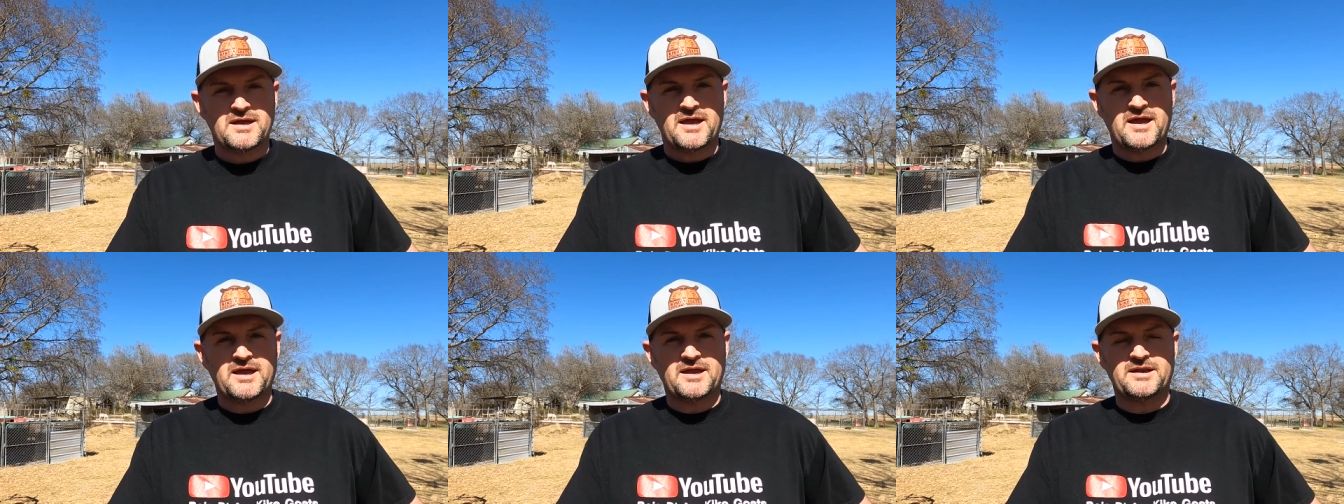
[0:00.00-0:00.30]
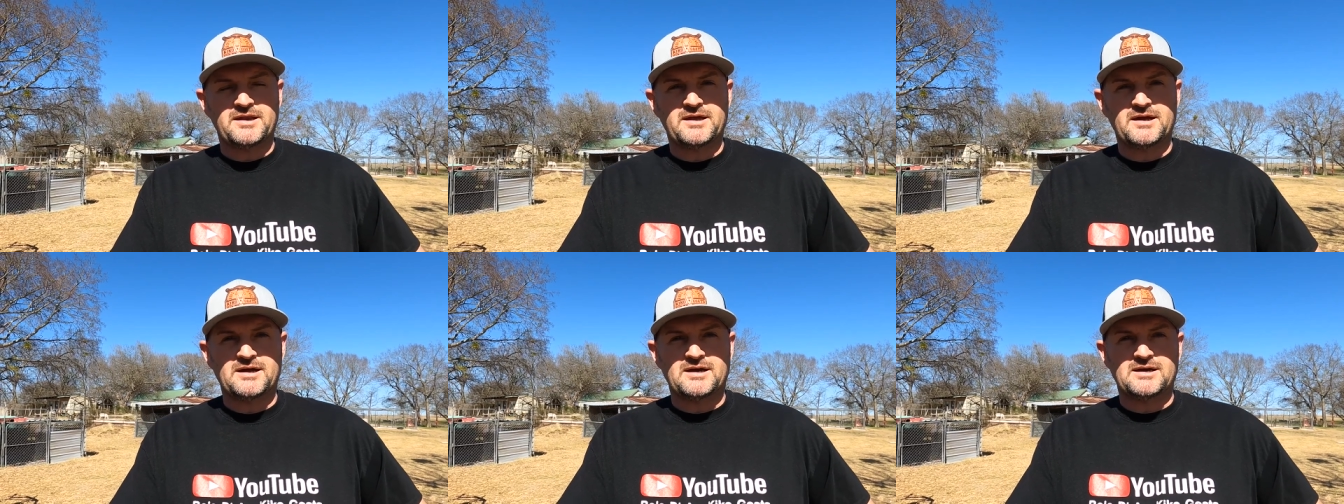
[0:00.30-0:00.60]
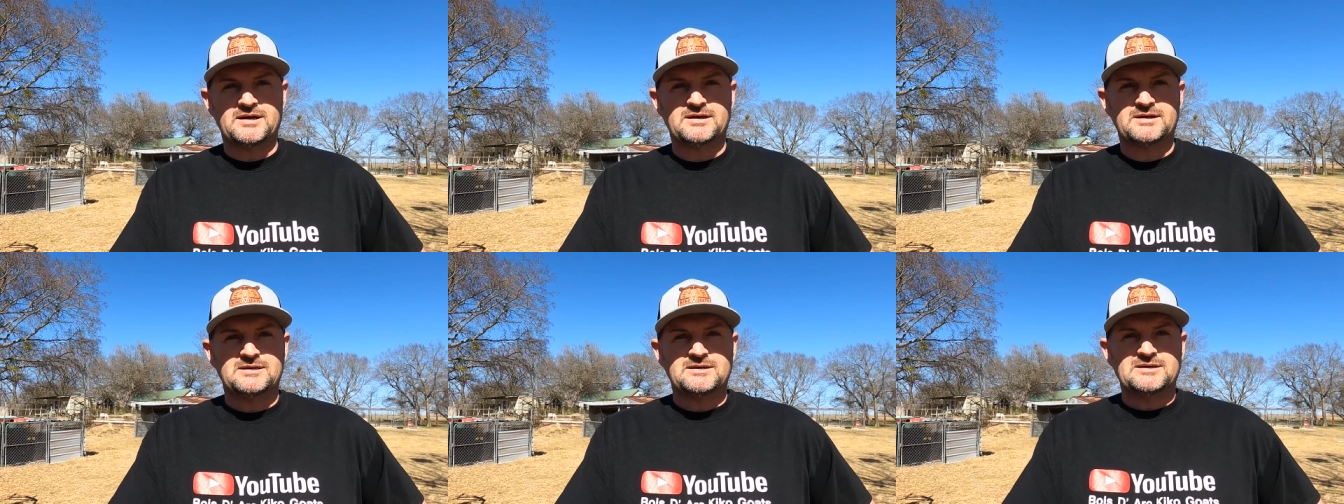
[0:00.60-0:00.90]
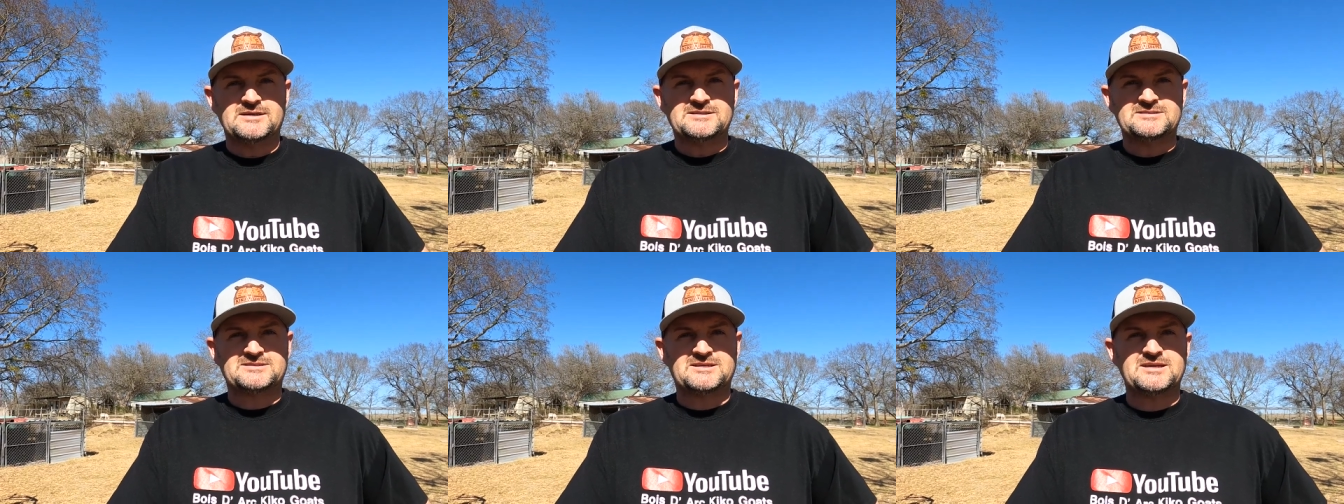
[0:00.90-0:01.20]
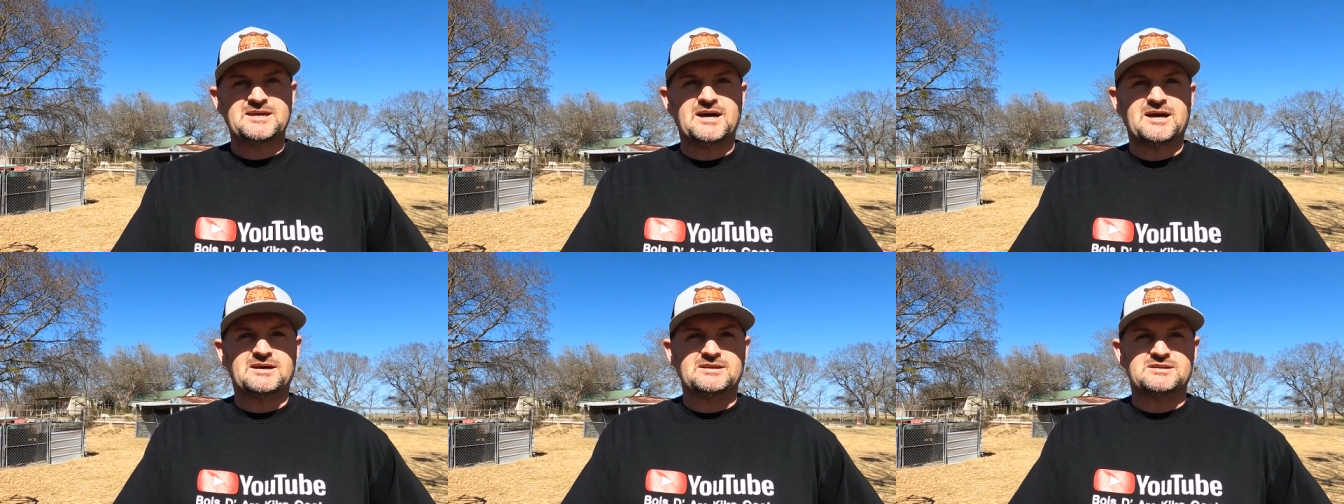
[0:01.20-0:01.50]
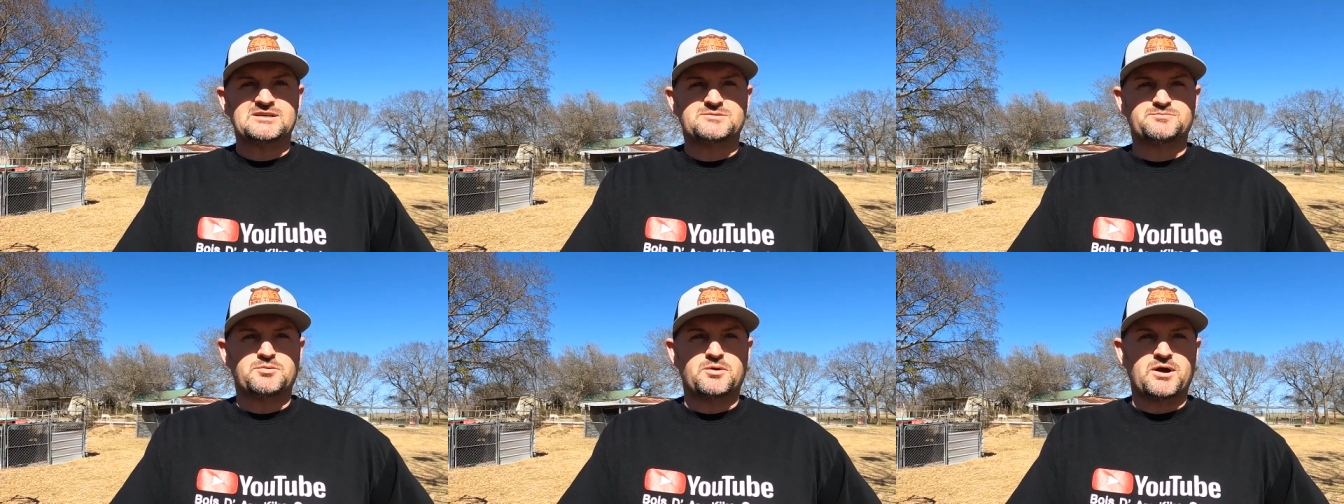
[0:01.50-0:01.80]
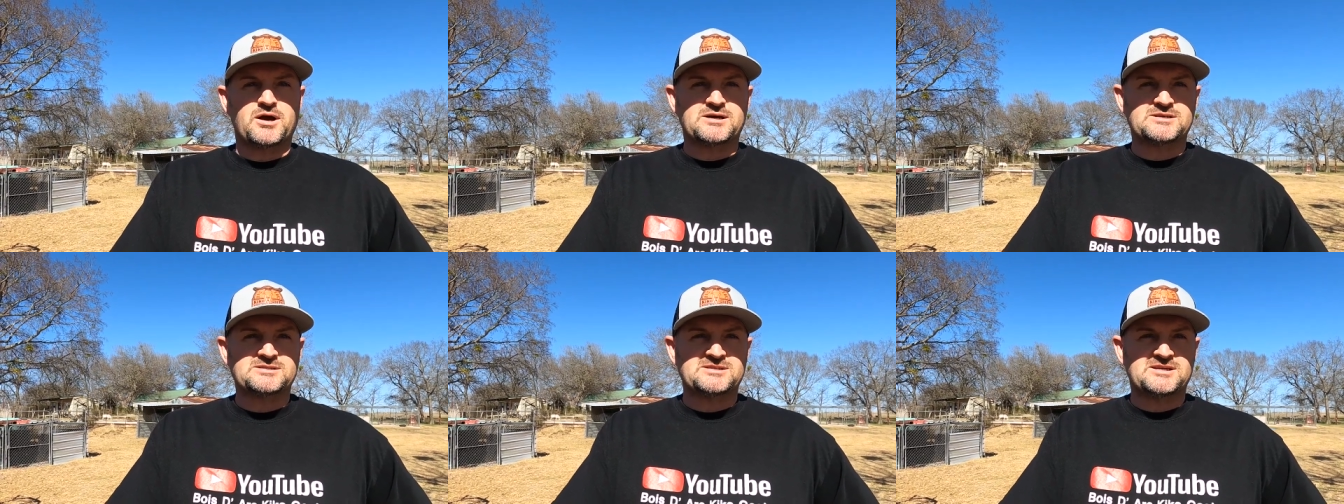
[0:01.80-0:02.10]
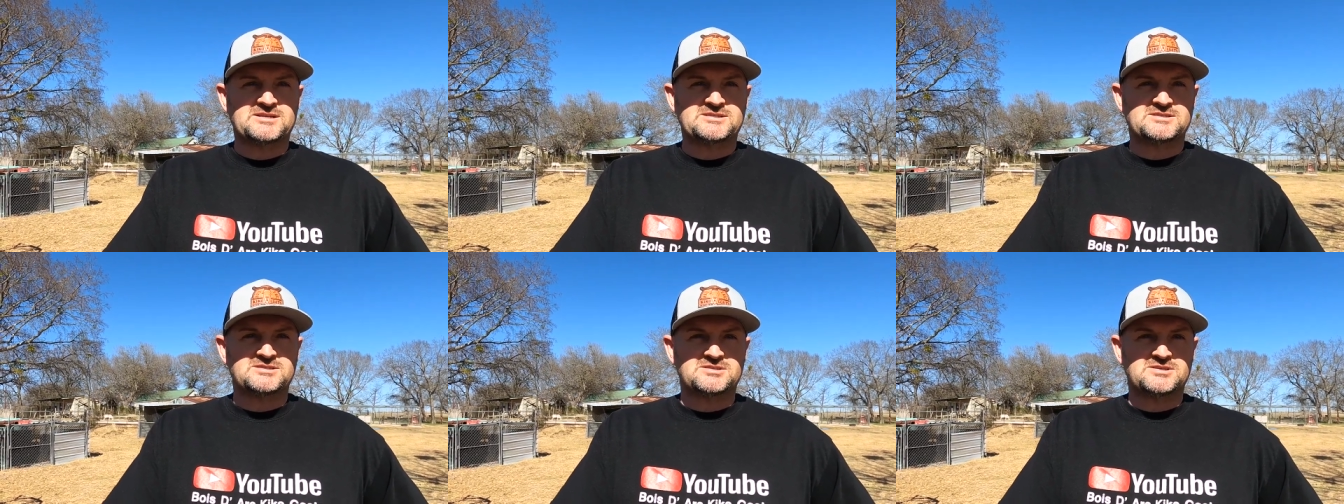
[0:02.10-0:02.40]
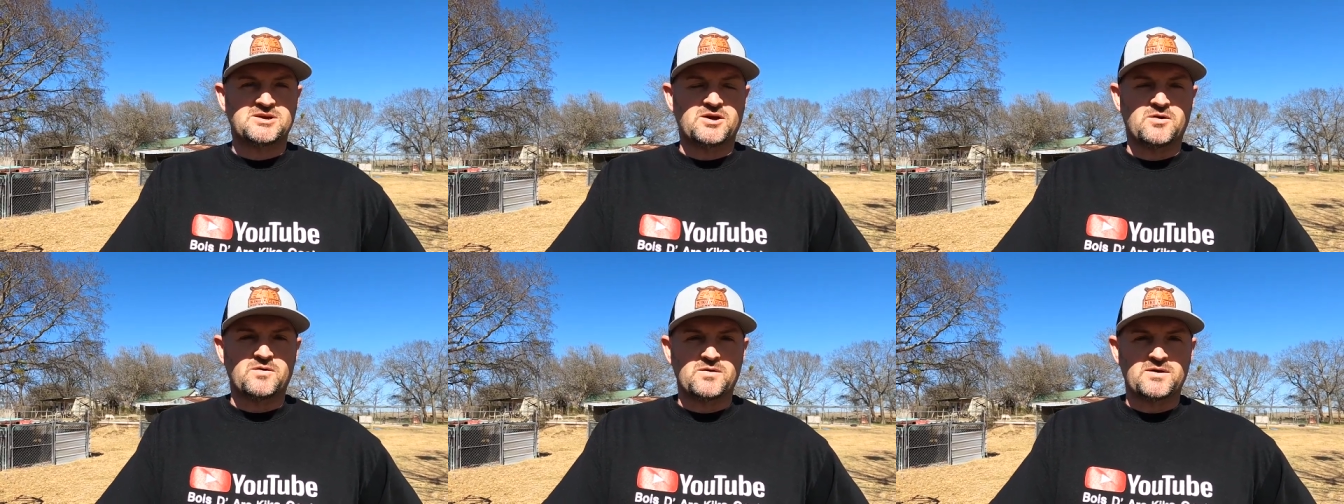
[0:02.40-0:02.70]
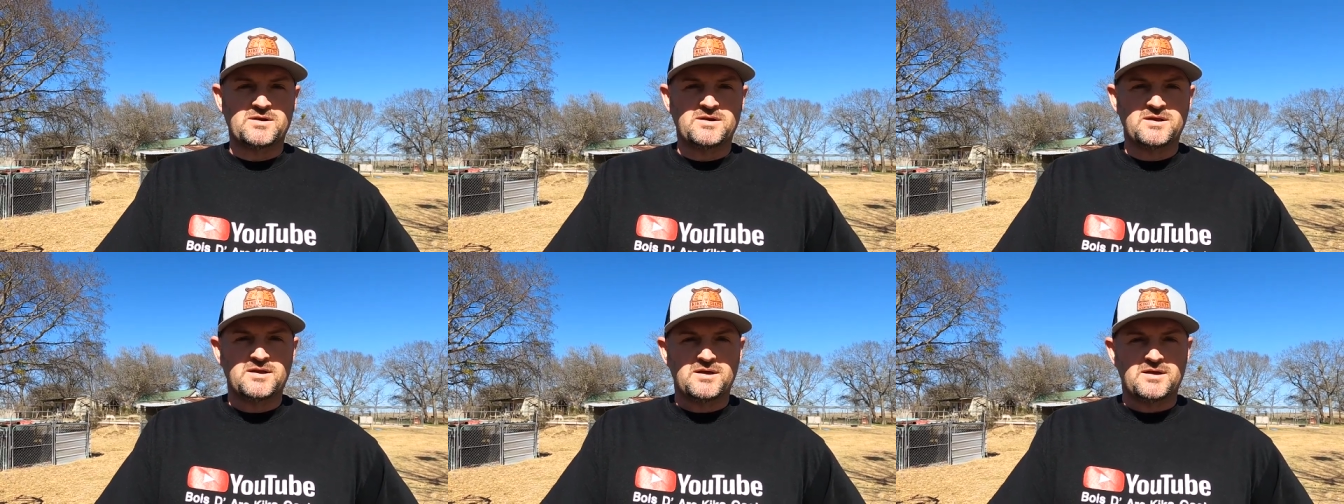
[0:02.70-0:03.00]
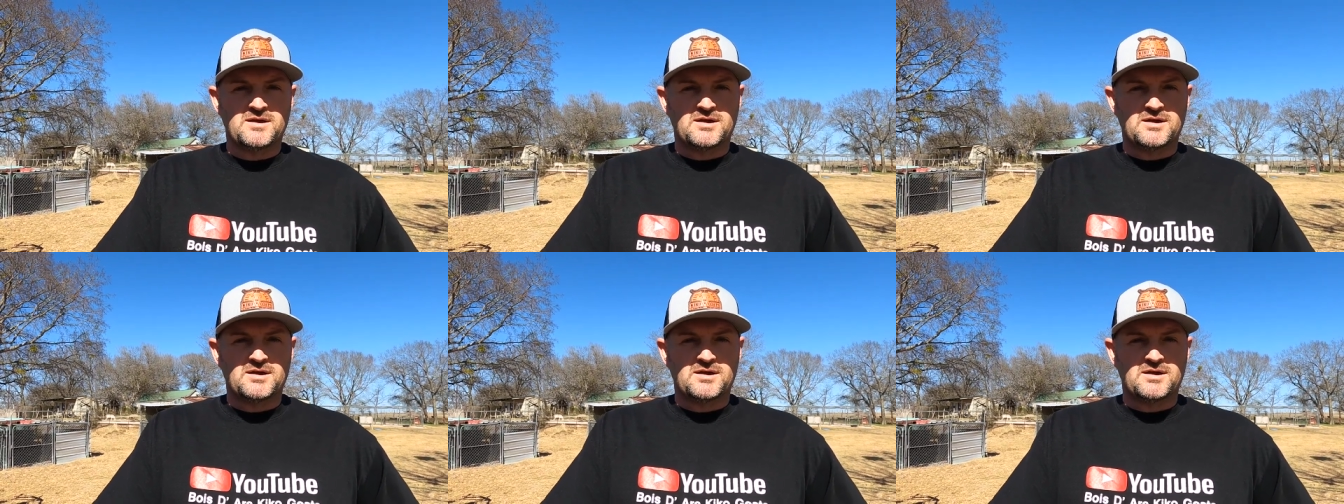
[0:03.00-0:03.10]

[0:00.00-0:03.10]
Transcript: and uh, see how this process is going.